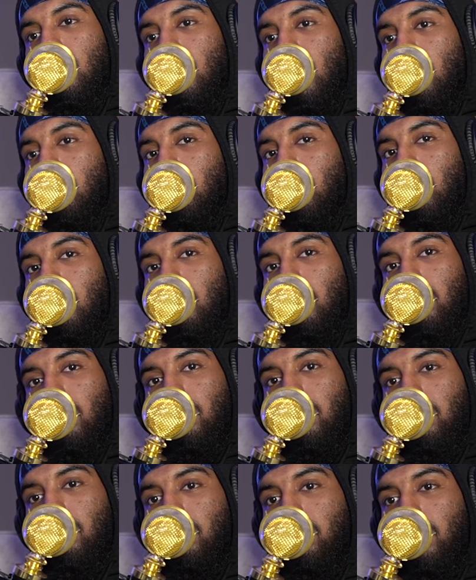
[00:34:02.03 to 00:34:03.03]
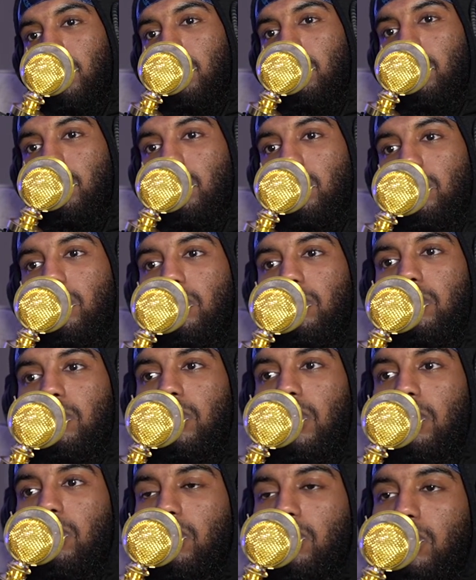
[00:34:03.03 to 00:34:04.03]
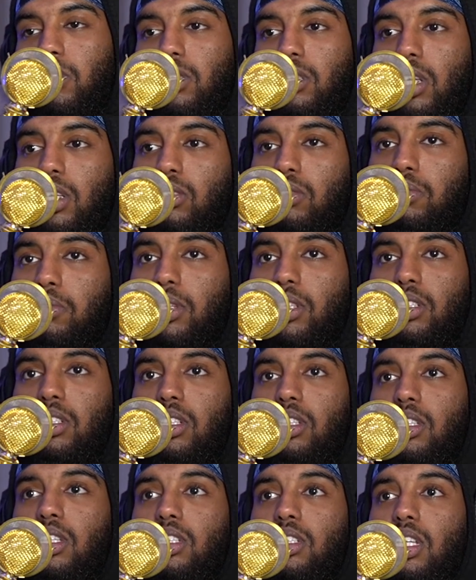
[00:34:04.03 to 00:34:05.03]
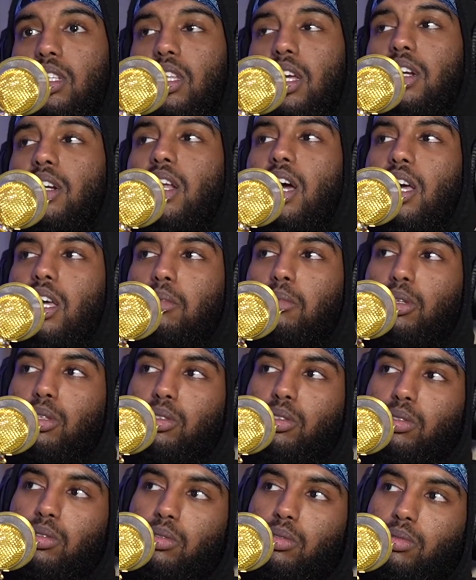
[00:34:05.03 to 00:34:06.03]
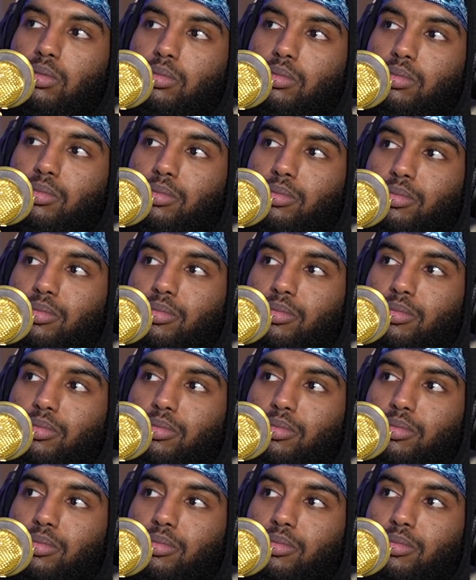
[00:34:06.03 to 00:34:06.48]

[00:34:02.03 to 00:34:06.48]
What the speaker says: know what they say, bro. People, they will criticize you because of the things that they're not able to do.